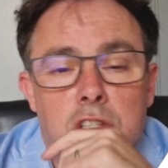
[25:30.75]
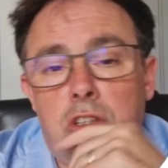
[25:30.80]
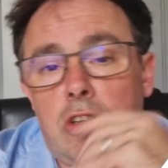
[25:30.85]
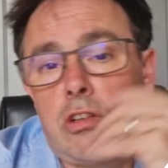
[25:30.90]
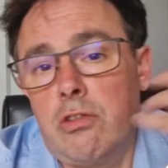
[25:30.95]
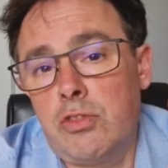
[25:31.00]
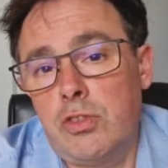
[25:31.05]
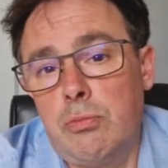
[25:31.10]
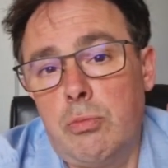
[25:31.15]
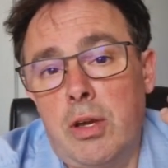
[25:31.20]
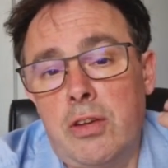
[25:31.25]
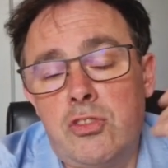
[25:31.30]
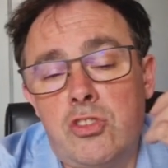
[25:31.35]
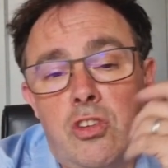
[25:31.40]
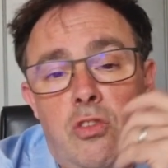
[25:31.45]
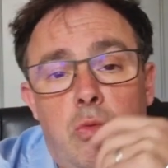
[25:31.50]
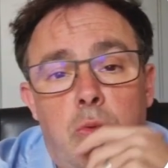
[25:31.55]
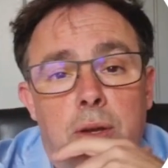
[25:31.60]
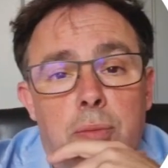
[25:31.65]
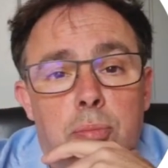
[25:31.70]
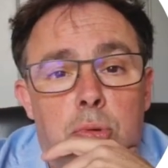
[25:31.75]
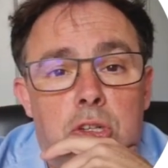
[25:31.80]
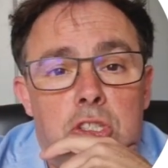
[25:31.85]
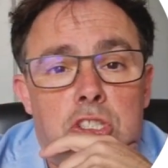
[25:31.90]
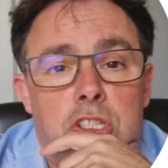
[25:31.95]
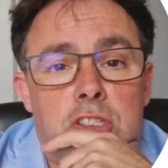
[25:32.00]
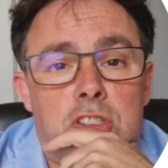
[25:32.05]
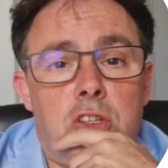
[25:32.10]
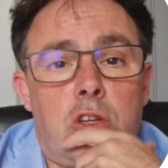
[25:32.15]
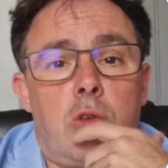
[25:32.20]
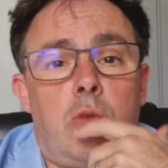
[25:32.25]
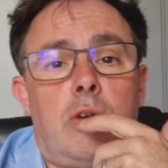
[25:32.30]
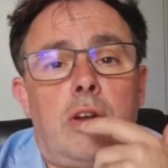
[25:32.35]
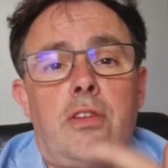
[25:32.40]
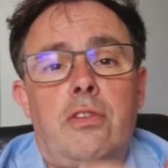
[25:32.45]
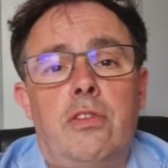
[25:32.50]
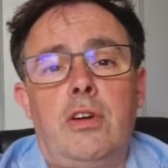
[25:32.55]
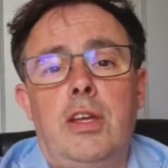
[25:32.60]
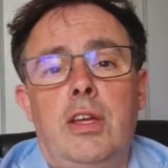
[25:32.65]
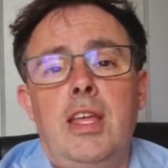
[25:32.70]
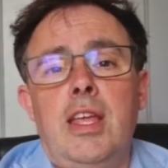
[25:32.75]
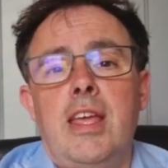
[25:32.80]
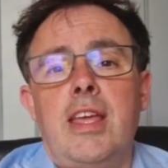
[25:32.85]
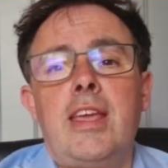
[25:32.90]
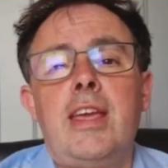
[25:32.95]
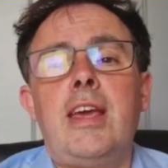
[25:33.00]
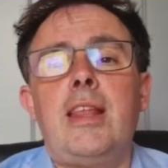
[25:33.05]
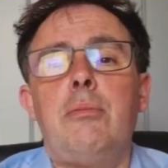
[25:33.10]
because you can obviously have software projects that qualify.